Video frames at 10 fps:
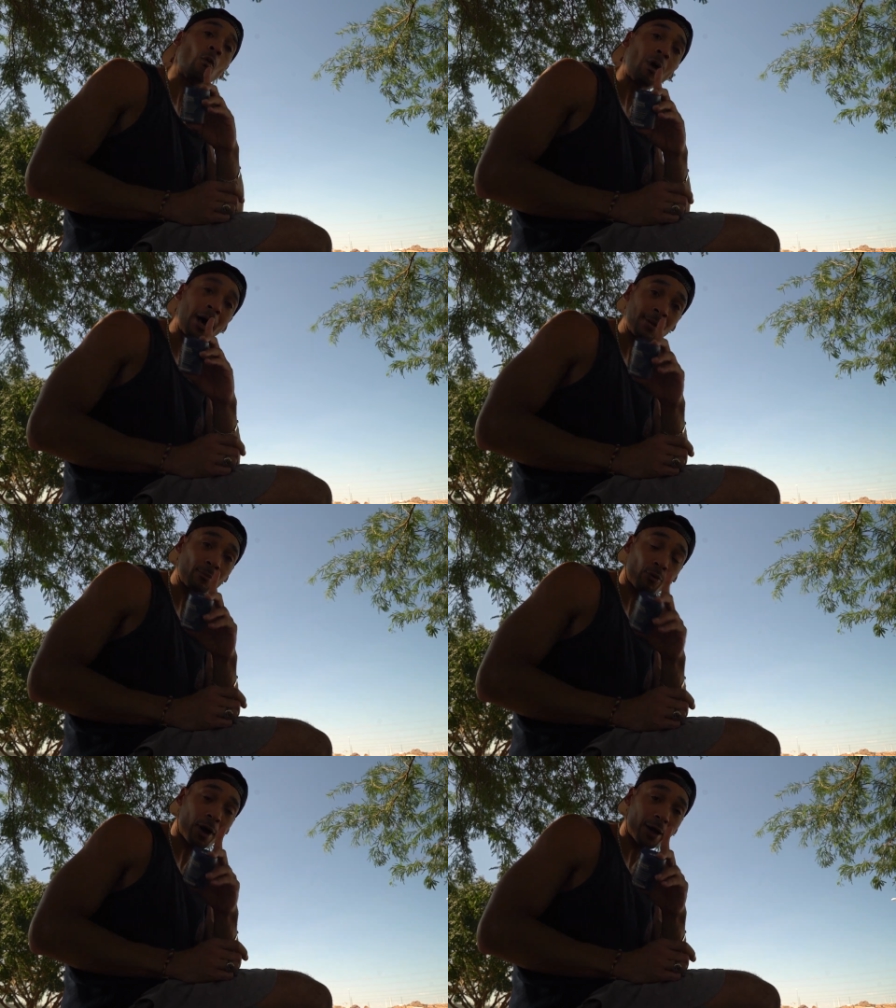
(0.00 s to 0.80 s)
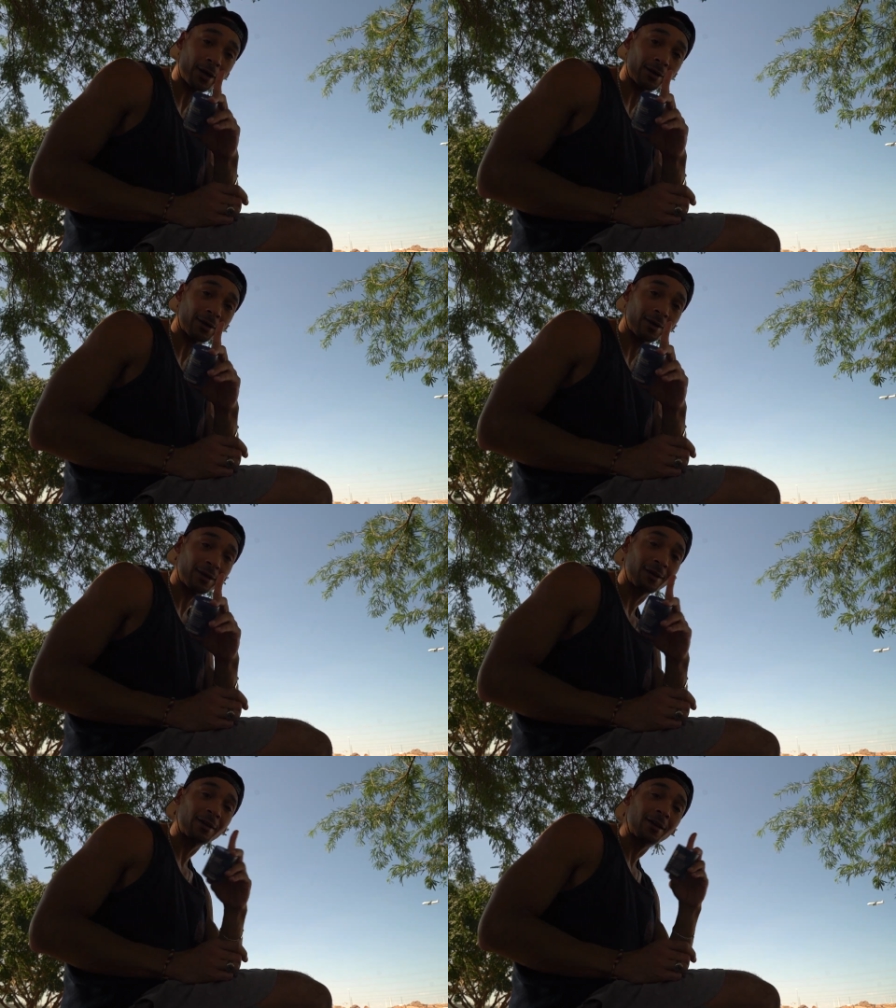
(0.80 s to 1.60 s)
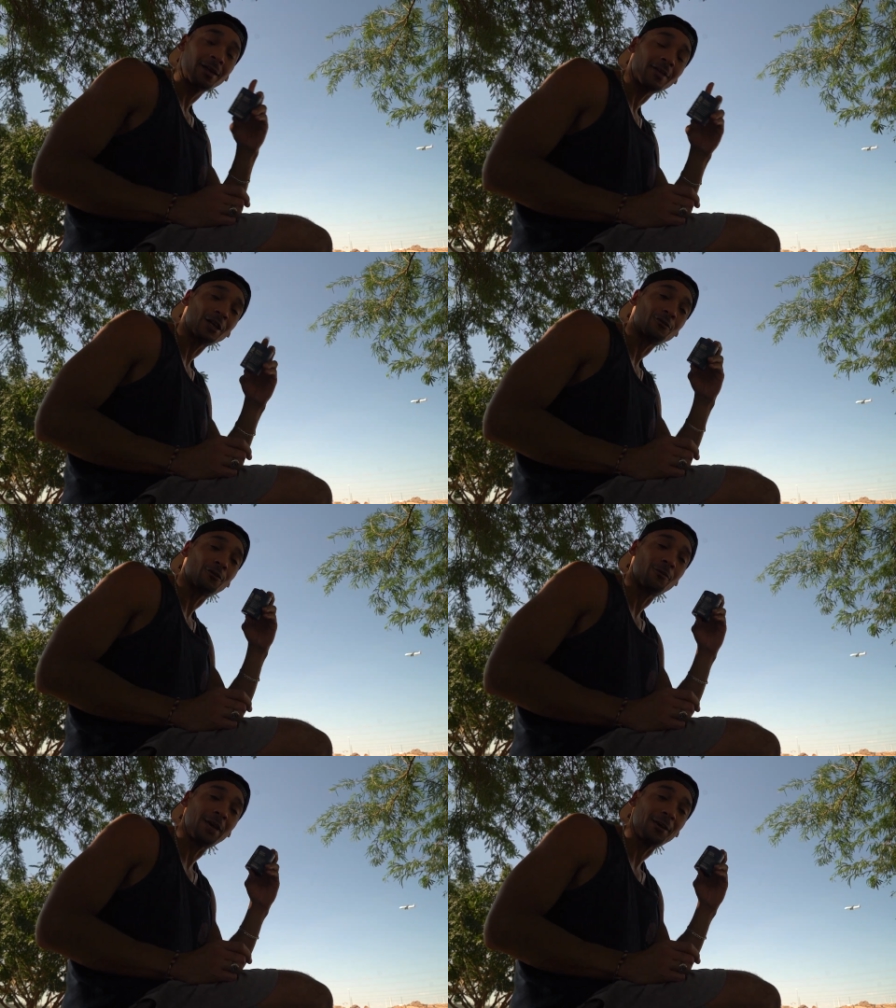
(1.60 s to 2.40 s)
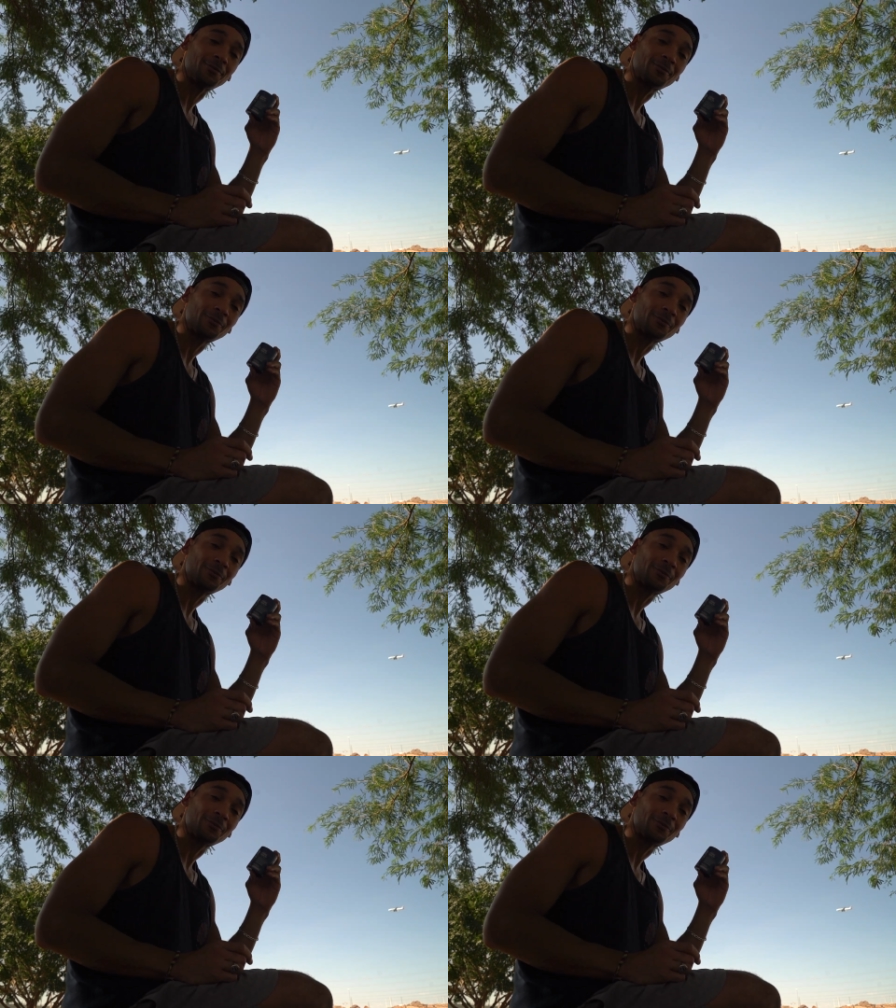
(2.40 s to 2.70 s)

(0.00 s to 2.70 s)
one product that is for men.